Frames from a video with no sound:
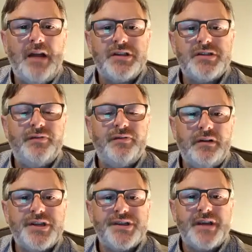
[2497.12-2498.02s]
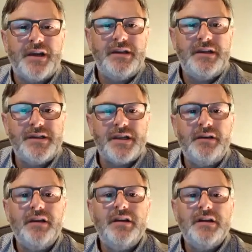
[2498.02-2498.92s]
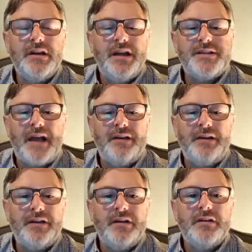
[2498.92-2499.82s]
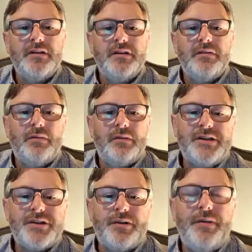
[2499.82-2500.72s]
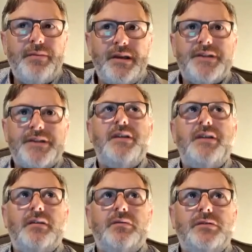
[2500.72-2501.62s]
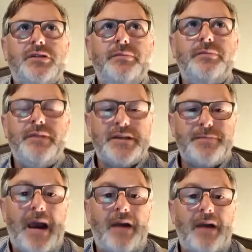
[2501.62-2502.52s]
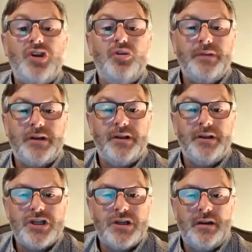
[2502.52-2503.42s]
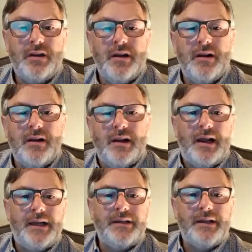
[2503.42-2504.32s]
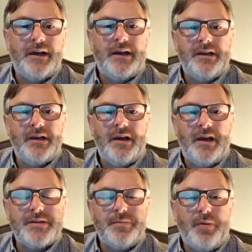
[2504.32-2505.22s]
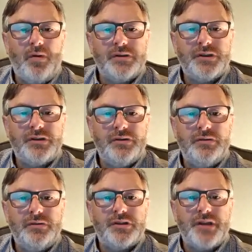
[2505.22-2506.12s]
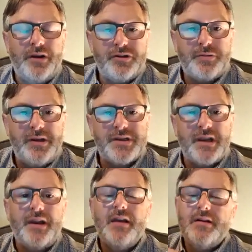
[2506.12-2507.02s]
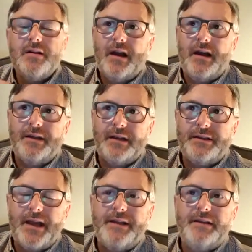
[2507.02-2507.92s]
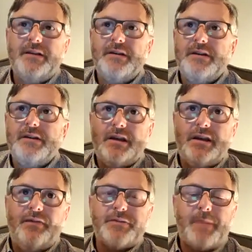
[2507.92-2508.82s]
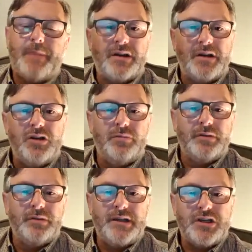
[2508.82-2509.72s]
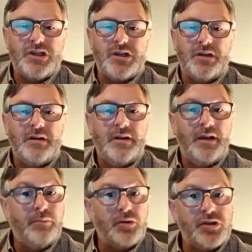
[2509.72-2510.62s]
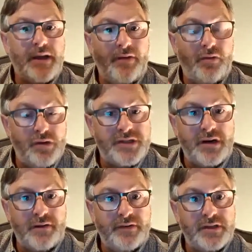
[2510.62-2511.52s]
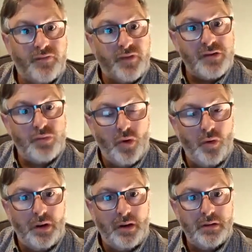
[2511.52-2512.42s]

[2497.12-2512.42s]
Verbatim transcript: of societies? And is oh, that not? Well, so maybe it's a, so maybe that's part of the human condition, and uh, as opposed to just an Irish piece, and and and then if it's part of the human condition, it must have a service a role.